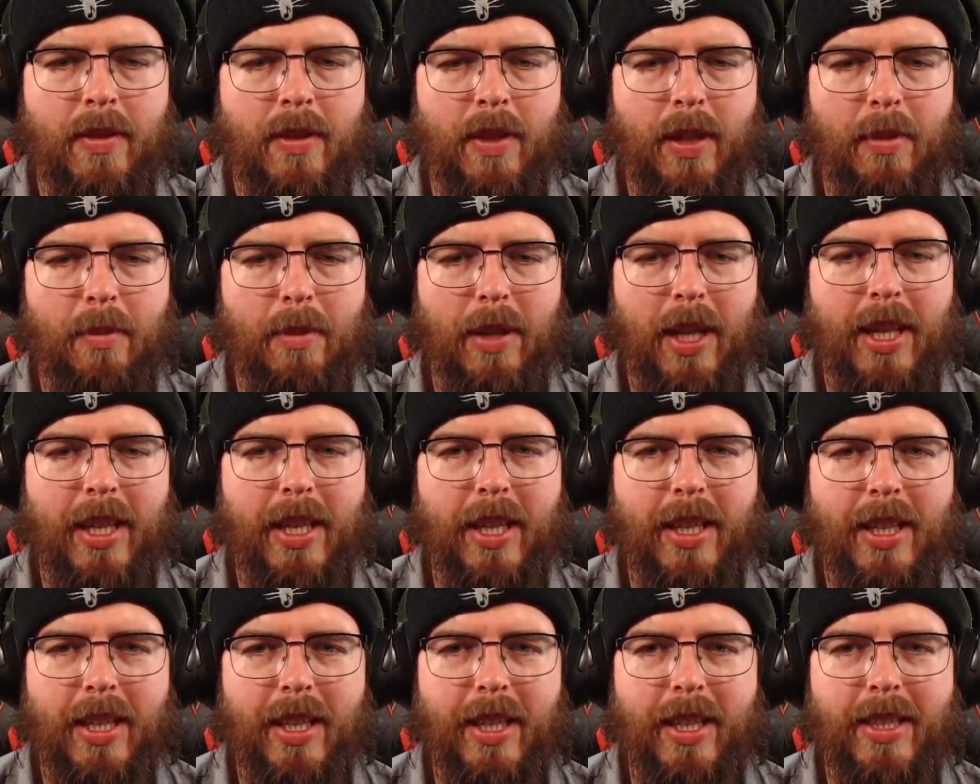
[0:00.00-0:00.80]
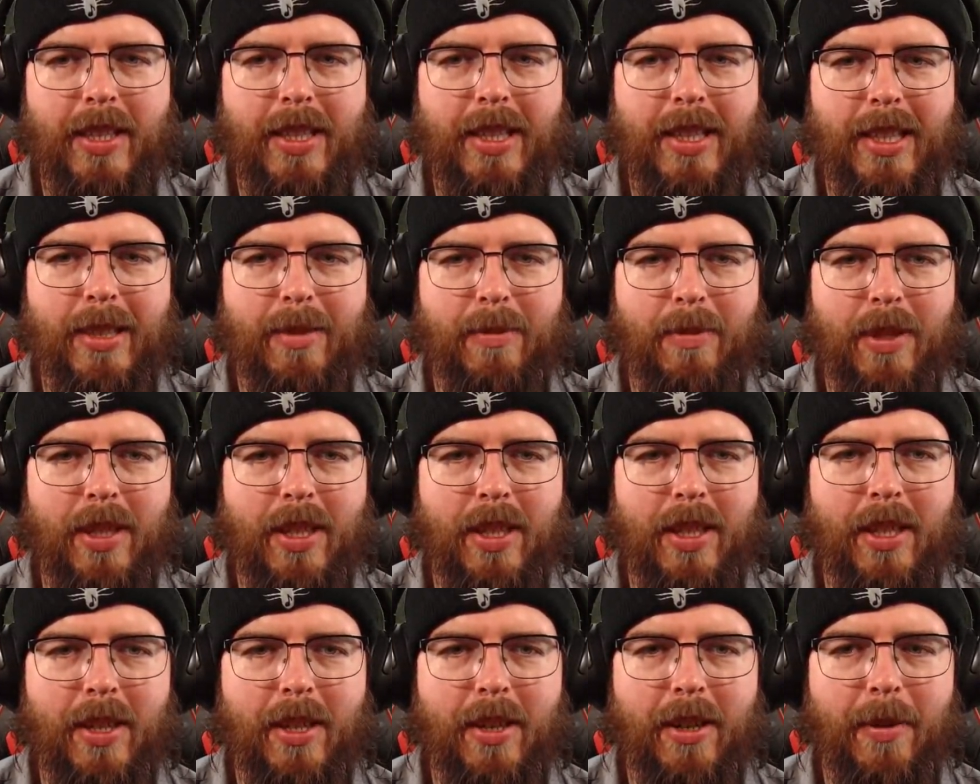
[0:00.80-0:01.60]
I'm liking this. This is
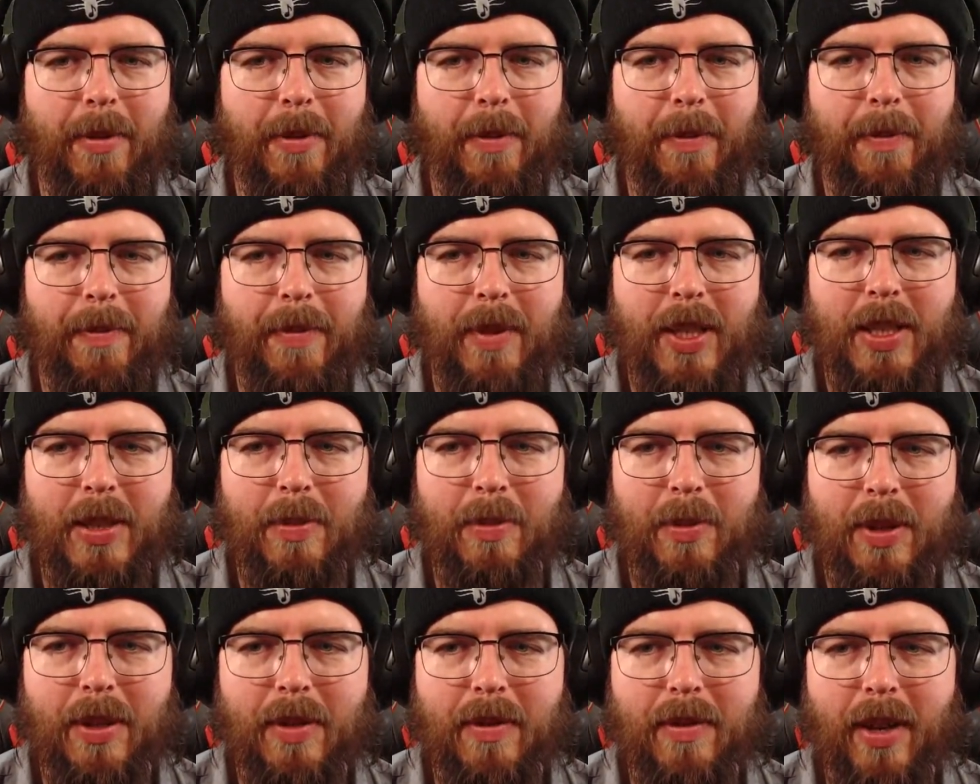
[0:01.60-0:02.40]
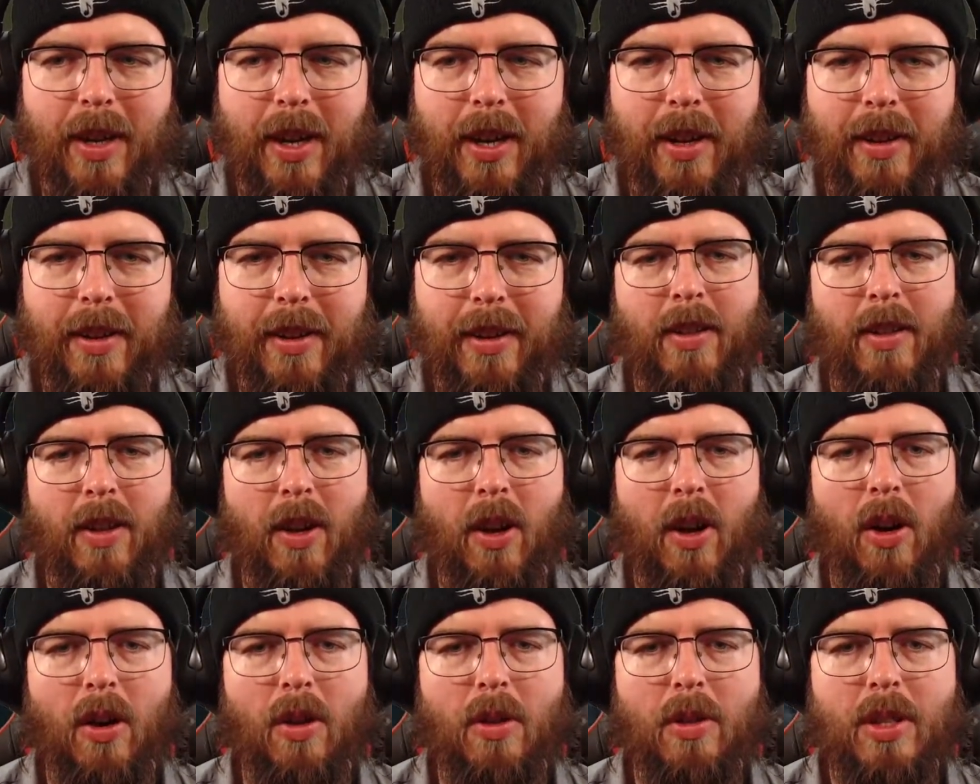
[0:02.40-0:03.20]
pretty dope. This is pretty fun.
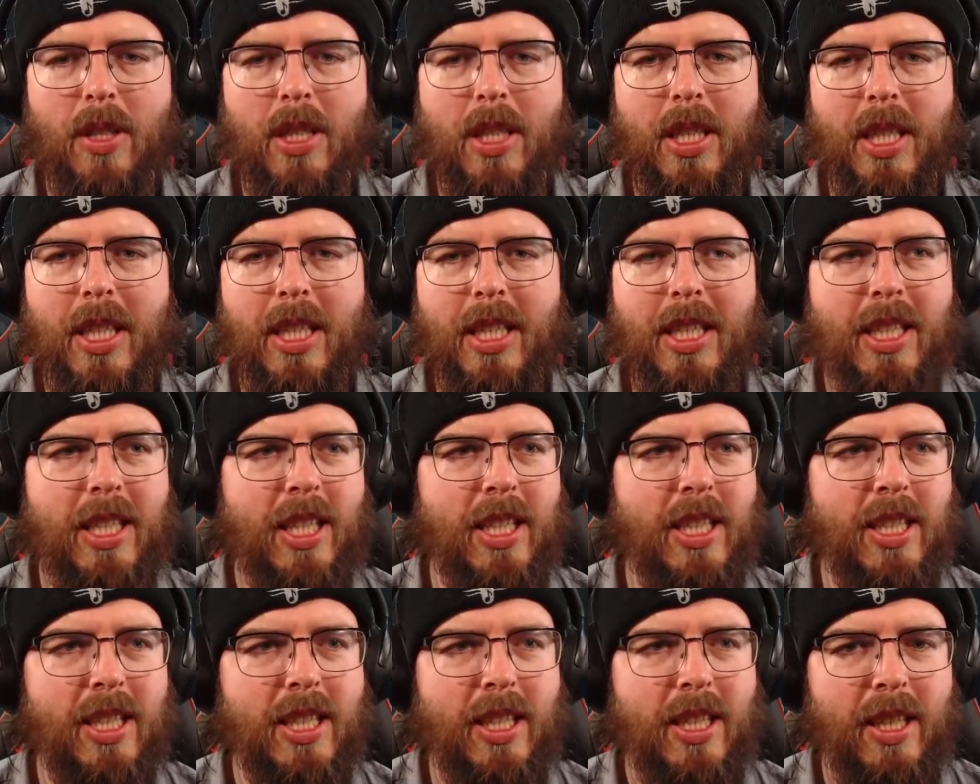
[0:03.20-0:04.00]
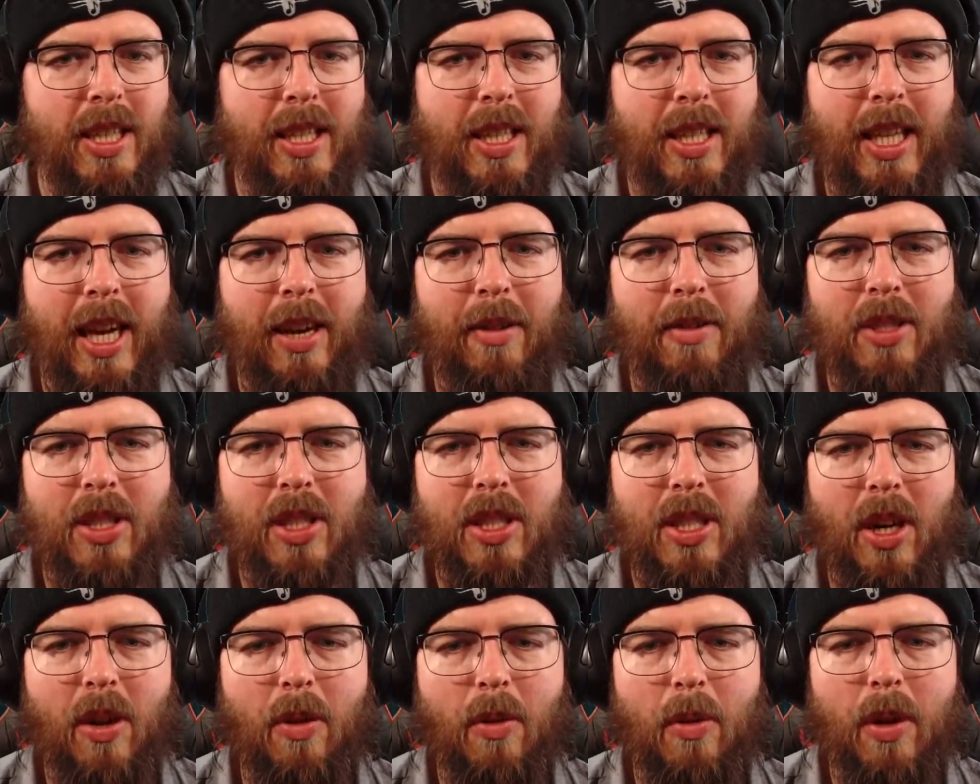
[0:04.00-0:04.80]
Oh, Jesus. That was
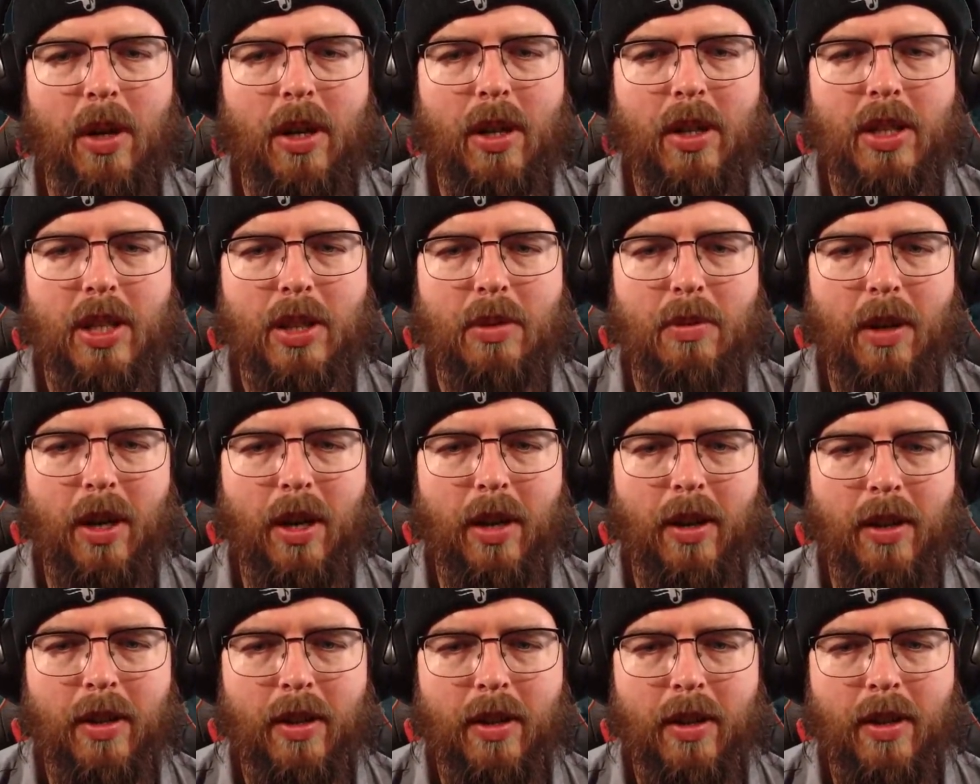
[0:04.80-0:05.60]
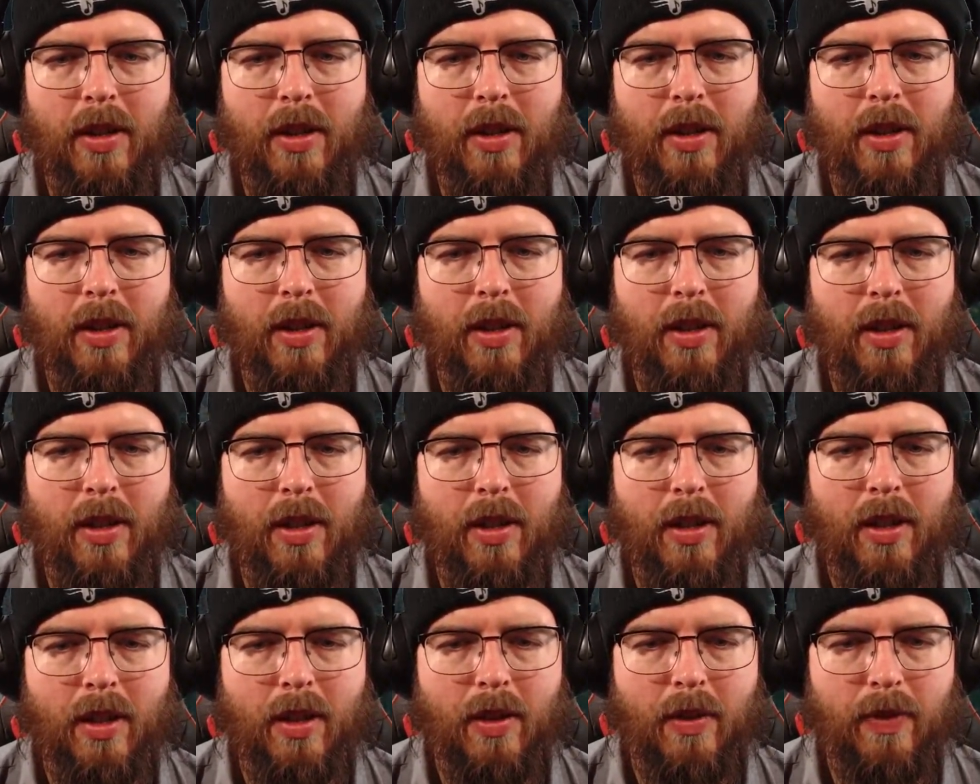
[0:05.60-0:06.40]
the worst one.
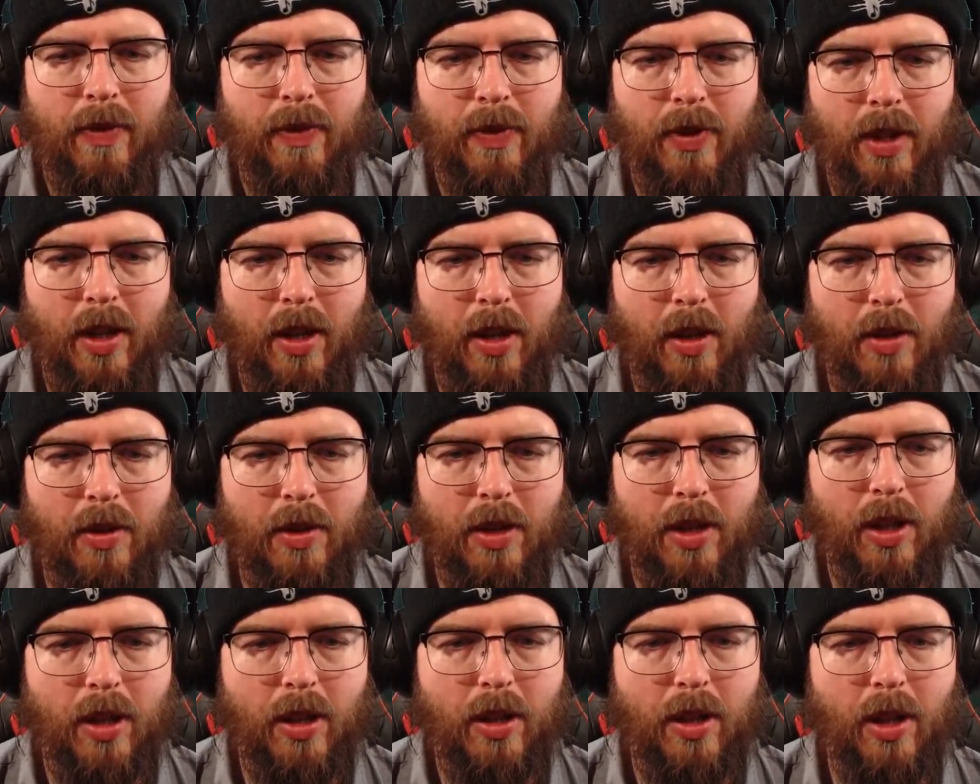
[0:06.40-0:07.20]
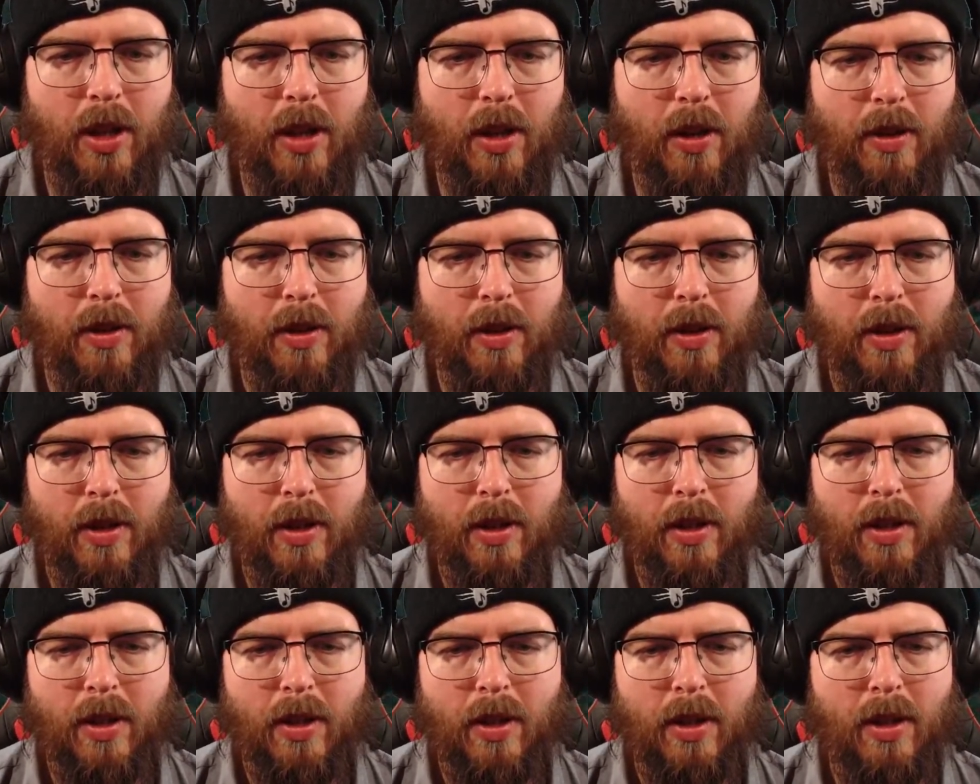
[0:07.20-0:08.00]
Oh, doggo.
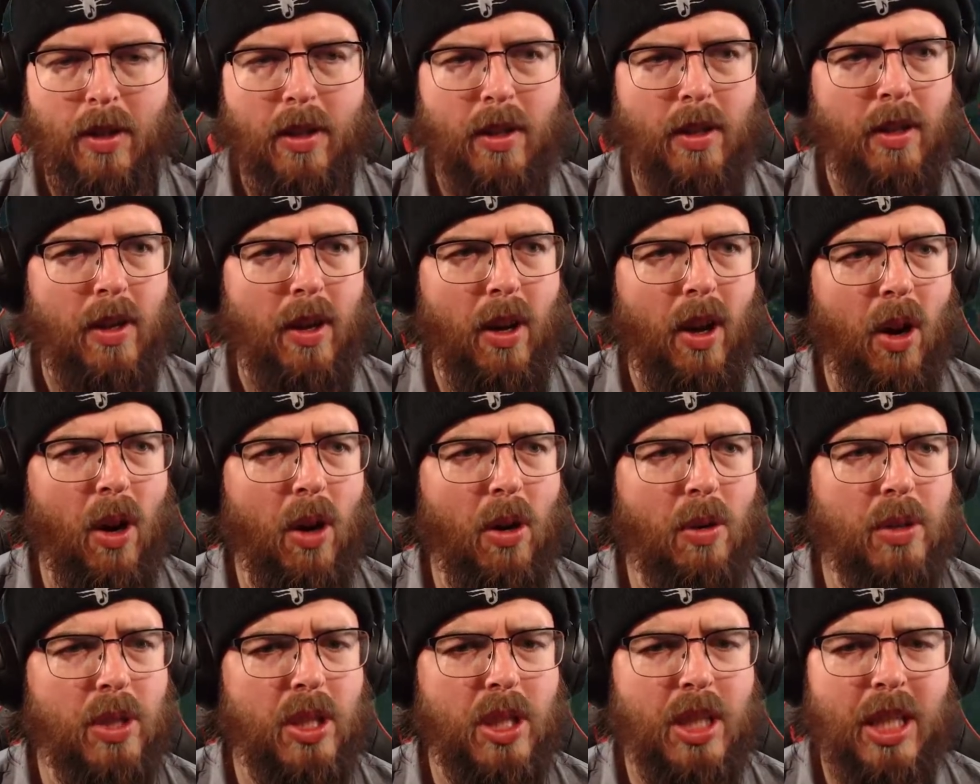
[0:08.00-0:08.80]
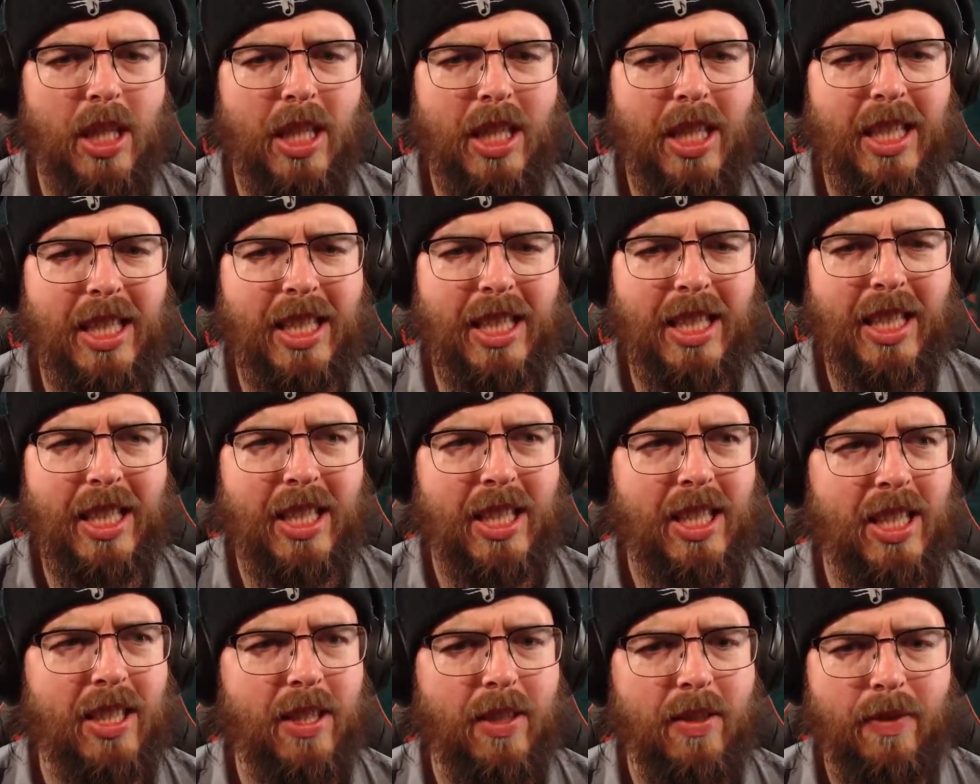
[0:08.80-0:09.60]
Oh,
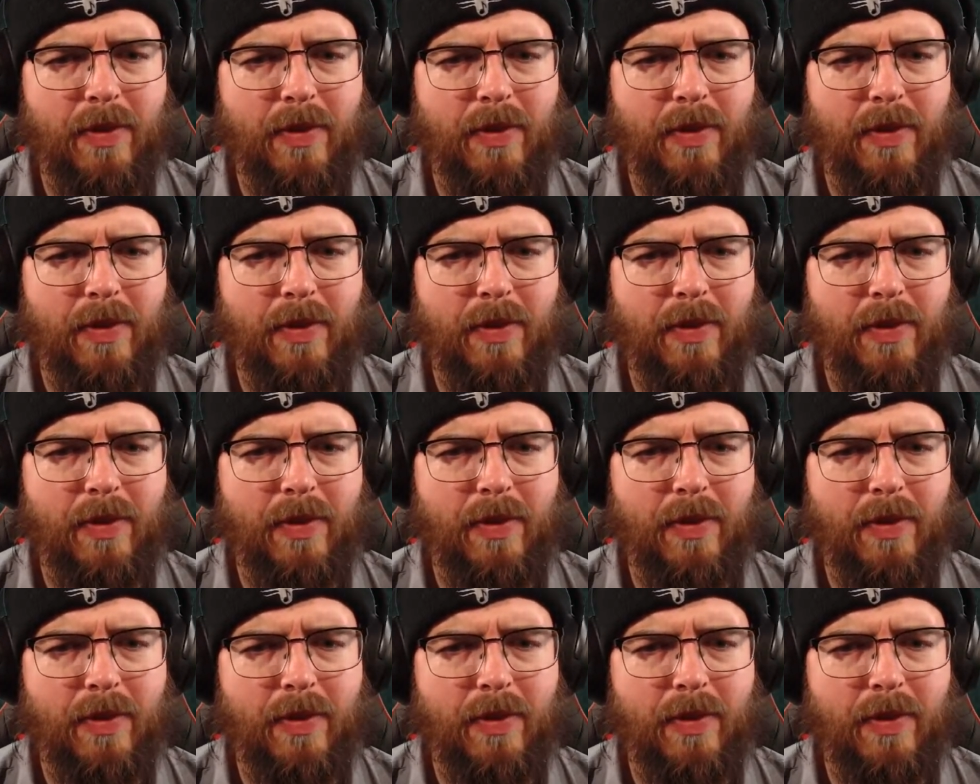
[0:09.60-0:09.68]
Jesus.